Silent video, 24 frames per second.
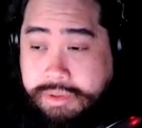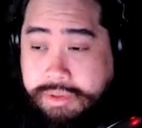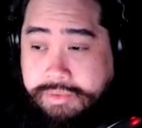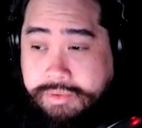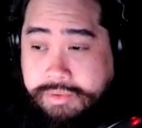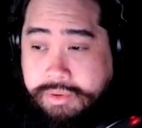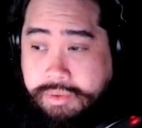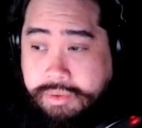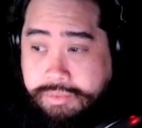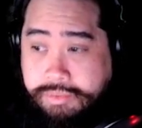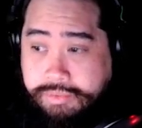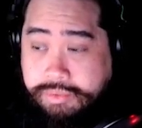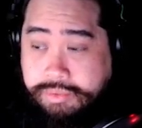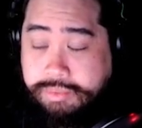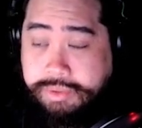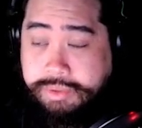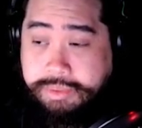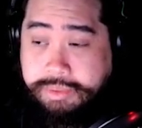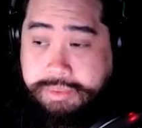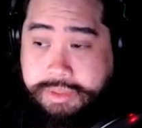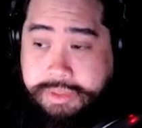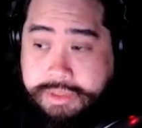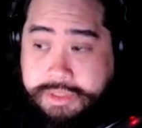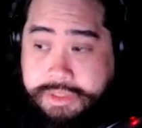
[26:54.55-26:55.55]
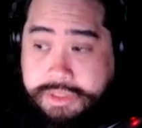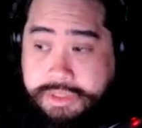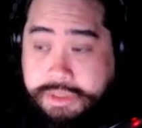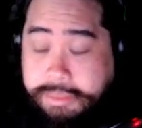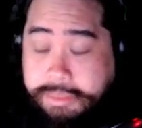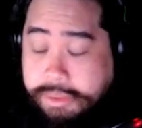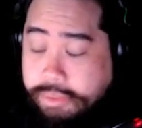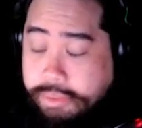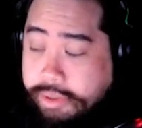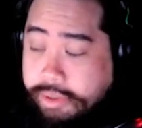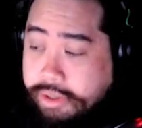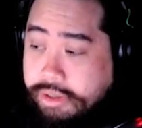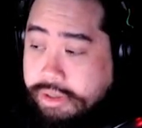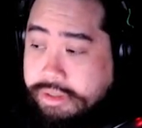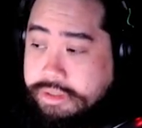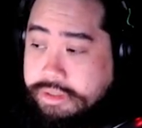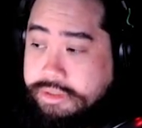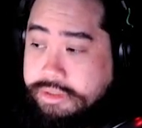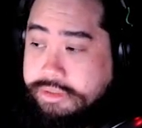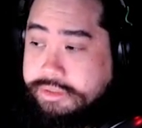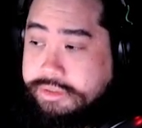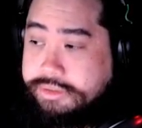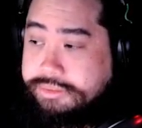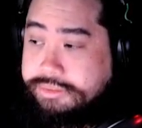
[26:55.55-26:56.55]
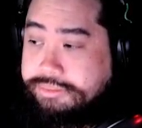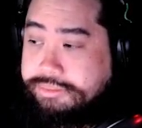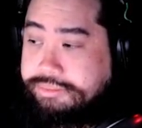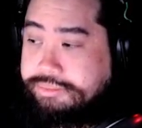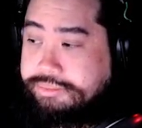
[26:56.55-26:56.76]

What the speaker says: even go for reruns, to be quite honest.